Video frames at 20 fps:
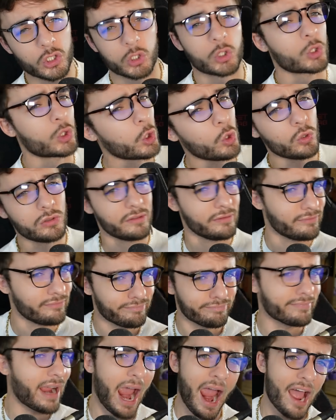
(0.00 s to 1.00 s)

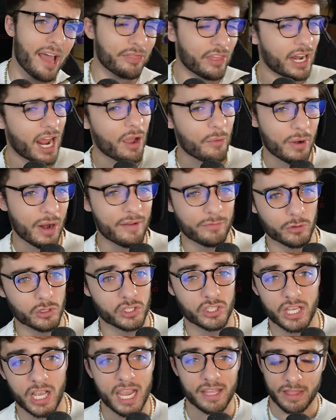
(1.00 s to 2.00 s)
tootin' mad that I would ever
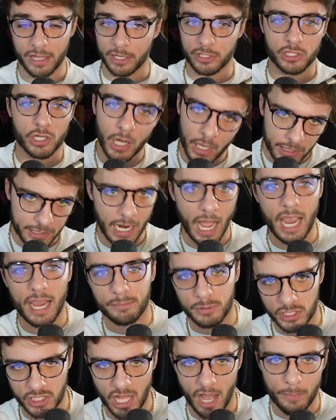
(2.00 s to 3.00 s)
say that it's time
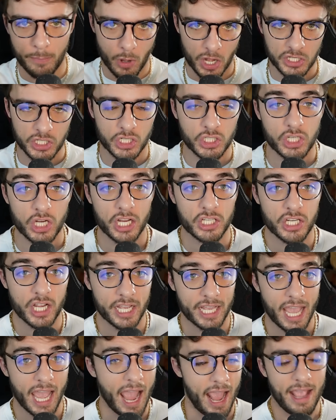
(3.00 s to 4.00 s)
to stop watching
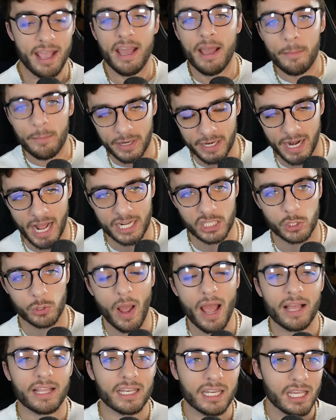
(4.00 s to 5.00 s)
JJK. But in
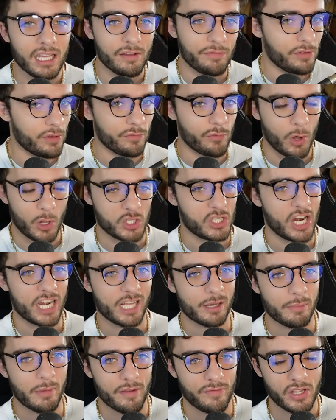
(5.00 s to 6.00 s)
actuality, if you've watched any
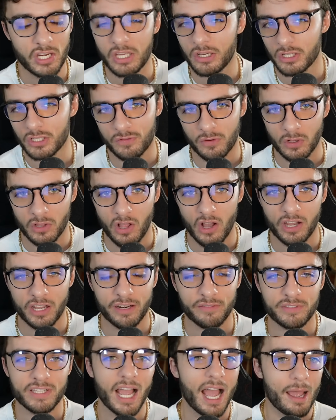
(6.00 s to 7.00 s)
of my videos for a long
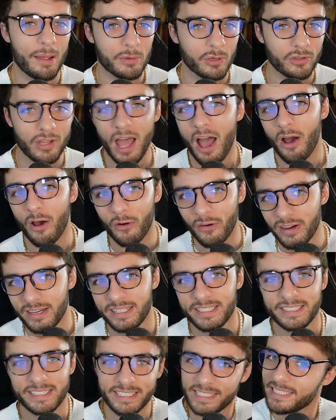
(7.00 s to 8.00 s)
enough time, you'll know
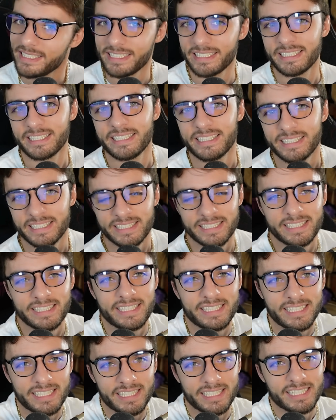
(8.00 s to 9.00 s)

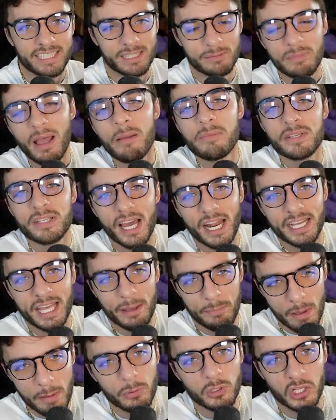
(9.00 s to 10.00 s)
sometimes you gotta
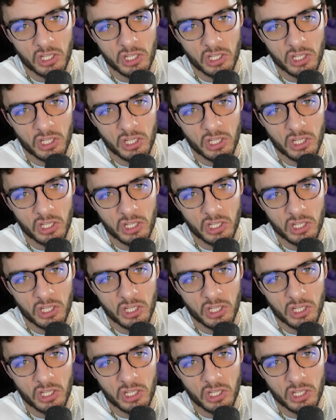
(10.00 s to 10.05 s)
get people to